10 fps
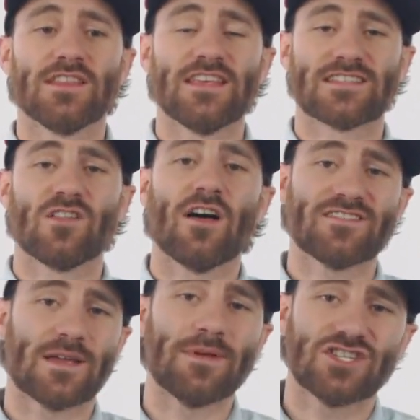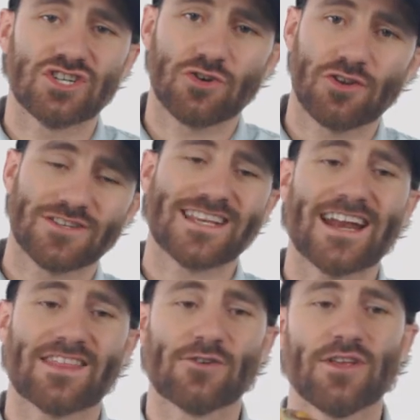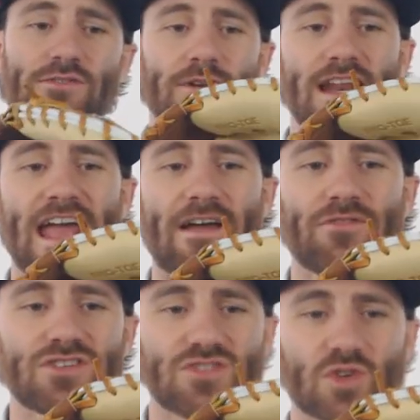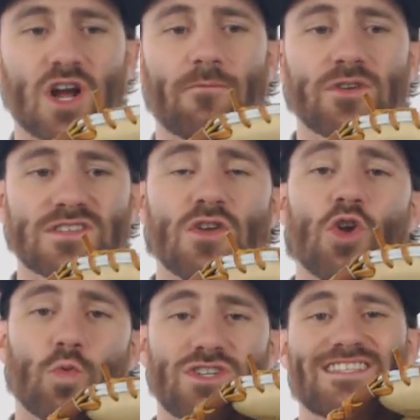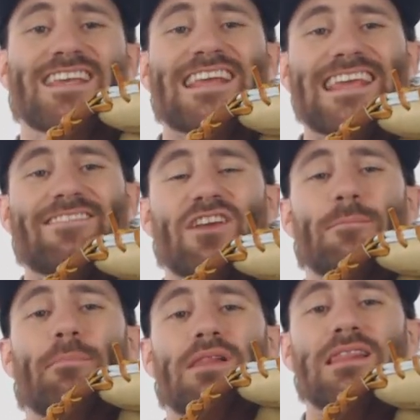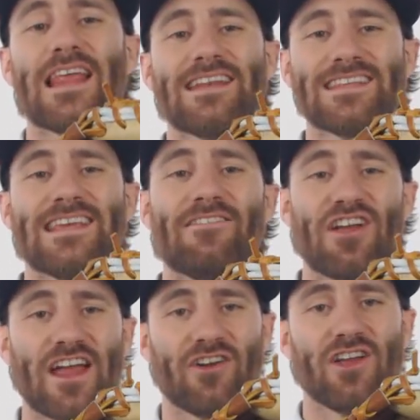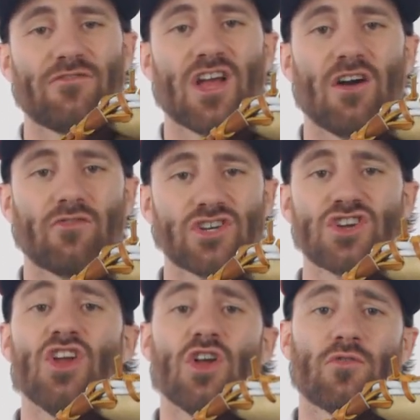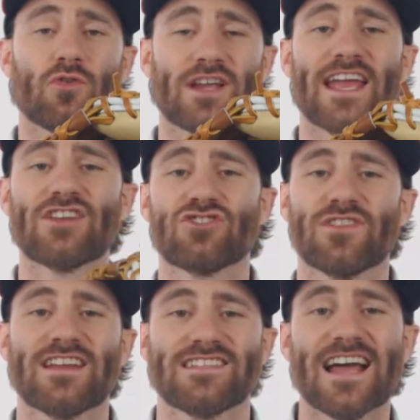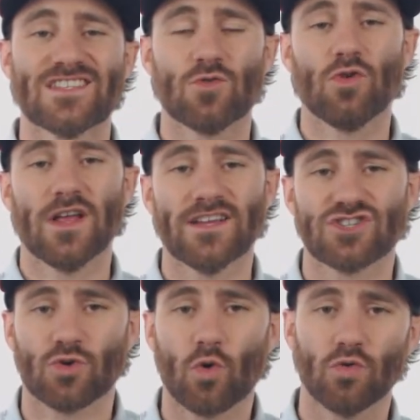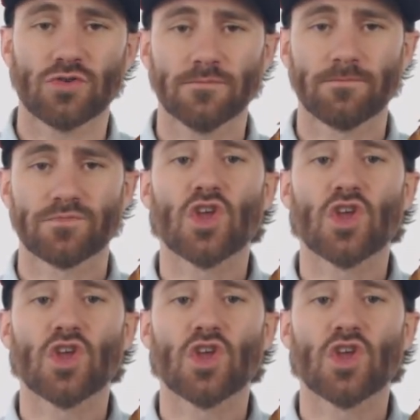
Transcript: This glove, as I mentioned earlier, it's got a 33 and a half inch circumference, which is gonna give it plenty of area of coverage for a catcher that is high school age or older.